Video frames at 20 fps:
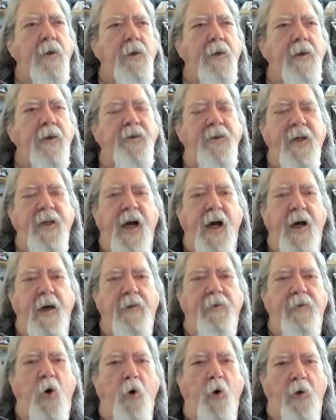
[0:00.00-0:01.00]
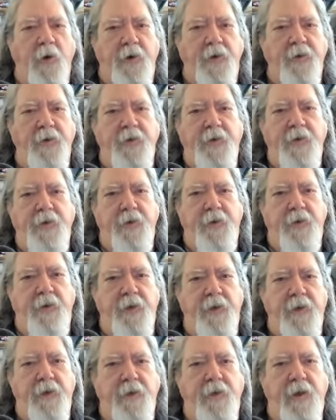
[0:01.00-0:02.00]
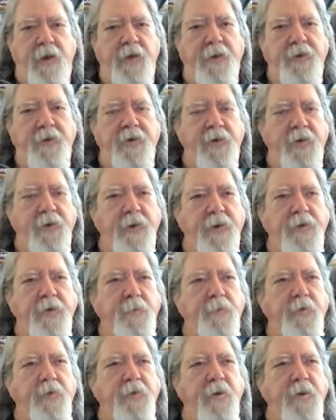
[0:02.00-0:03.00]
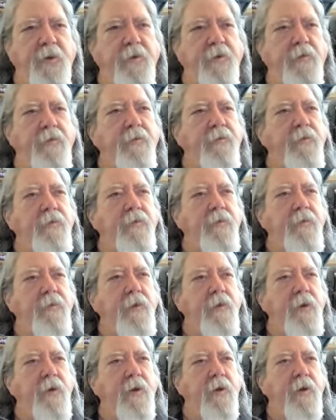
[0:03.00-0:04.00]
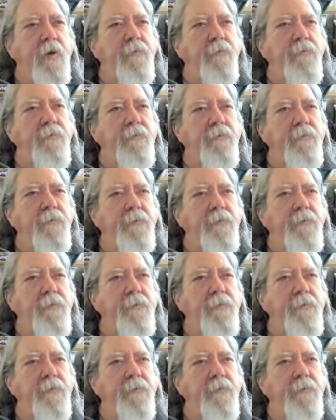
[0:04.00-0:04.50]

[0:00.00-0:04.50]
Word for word: That's the eye of Horus in ancient Egyptian um,